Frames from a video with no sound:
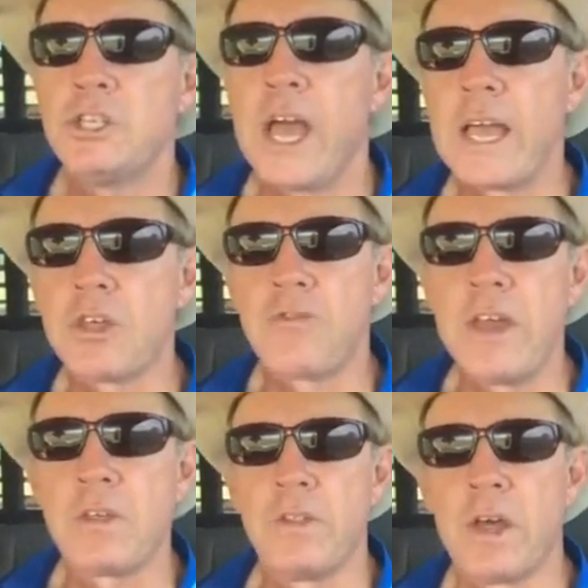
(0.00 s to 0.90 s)
Jack is
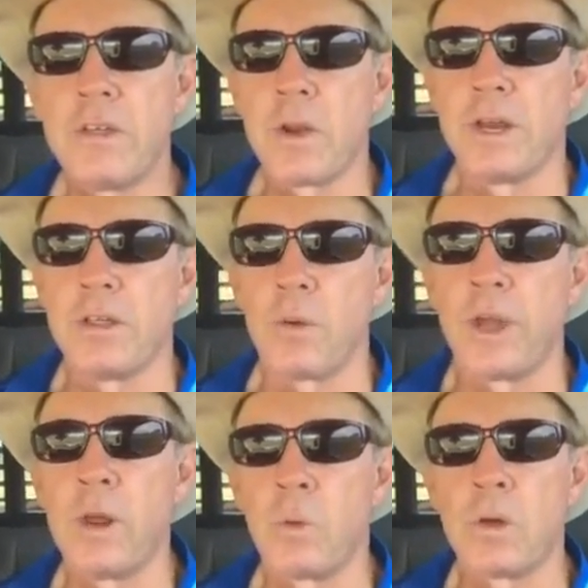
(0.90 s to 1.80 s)
facing the other end of the arena.